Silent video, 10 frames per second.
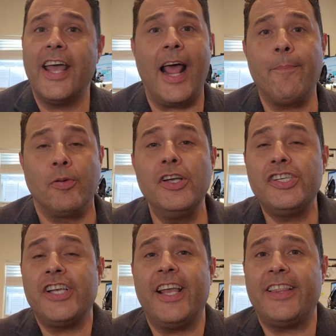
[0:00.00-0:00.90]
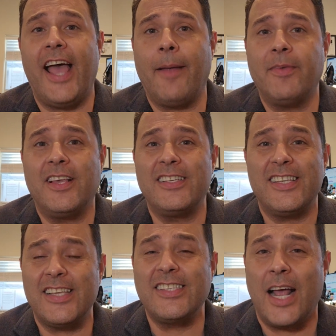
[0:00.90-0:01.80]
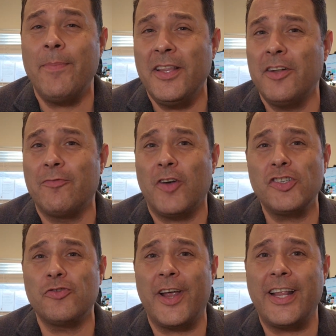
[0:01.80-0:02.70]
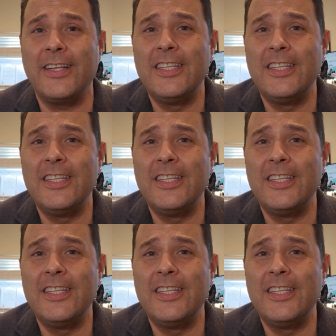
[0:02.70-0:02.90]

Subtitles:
and I appreciate that, because it's got to be a little frustrating.